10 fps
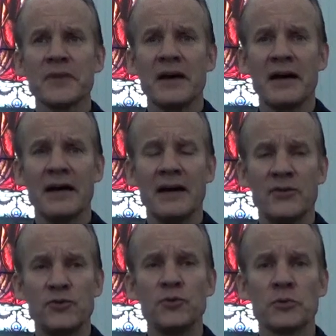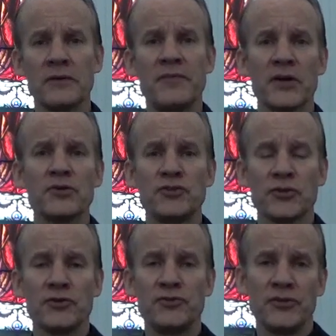a tour of their
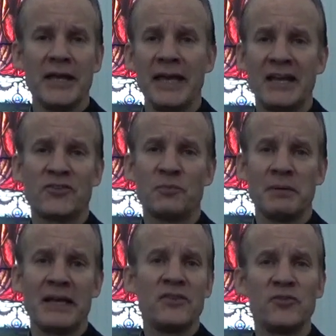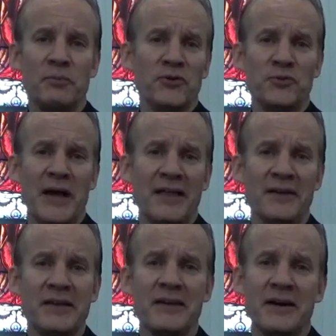church and explain the
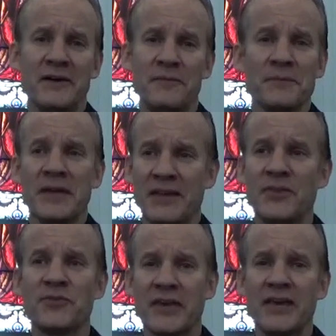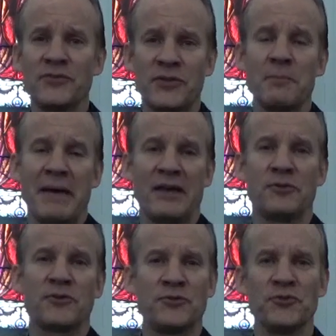spirituality of, in this case, St.
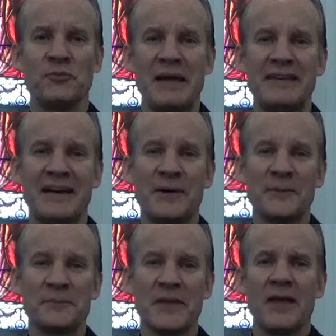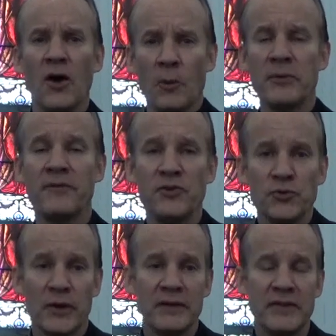Patrick's Church, Maytown. Hope you've
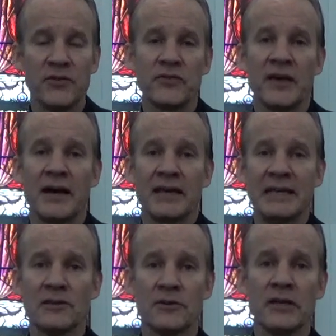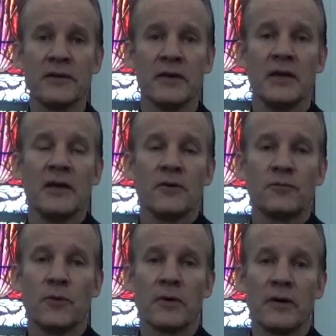enjoyed this e-learning
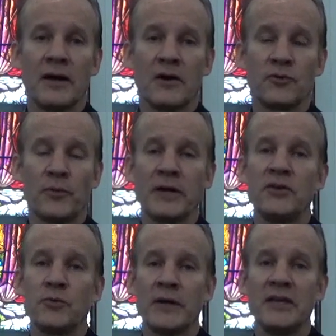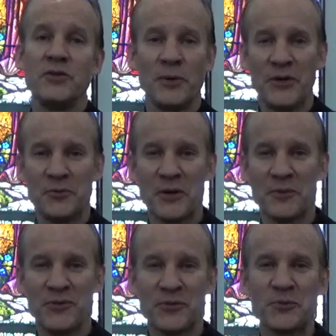for our
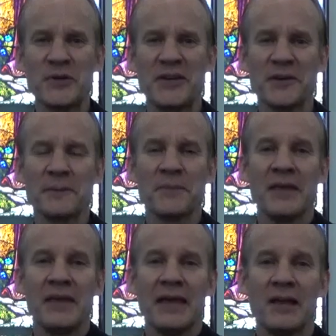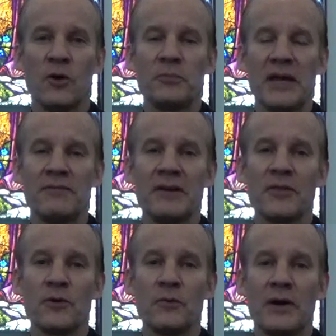2020-2021 school year, and I hope to have
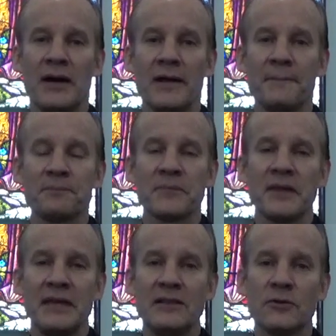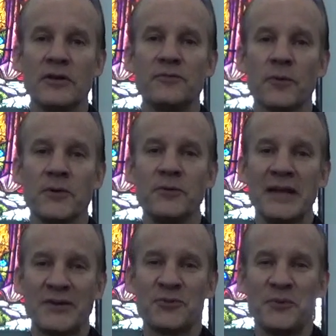another e-learning for you
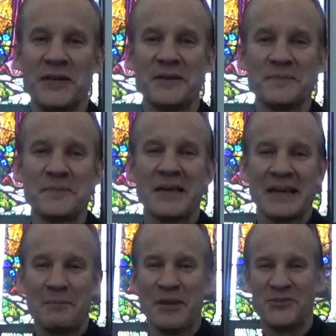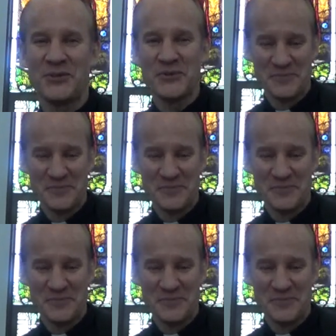next week. God bless you.